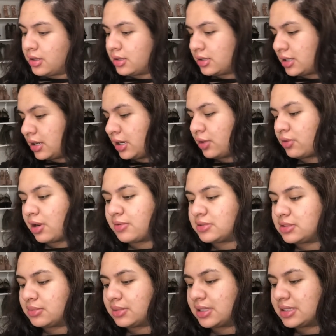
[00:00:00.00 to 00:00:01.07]
And then I grab
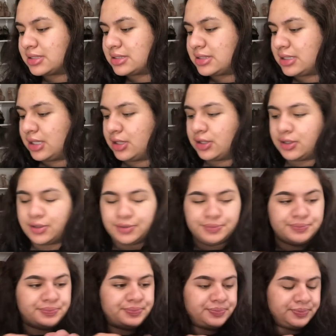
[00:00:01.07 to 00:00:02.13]
some concealer
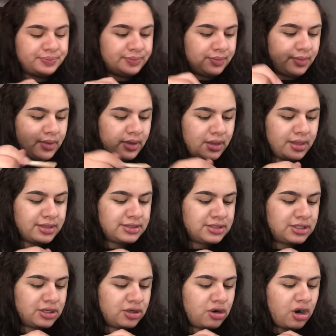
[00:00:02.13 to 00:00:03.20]

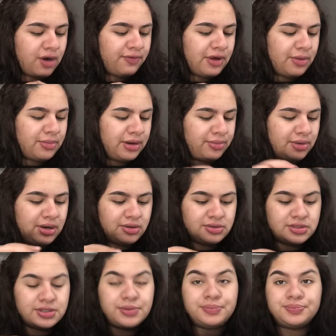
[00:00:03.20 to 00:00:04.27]
to carve out my
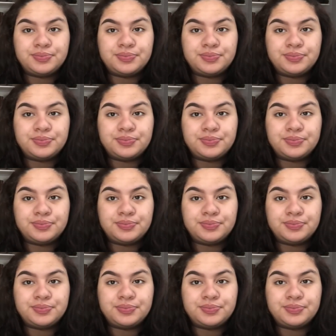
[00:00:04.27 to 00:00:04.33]
brows.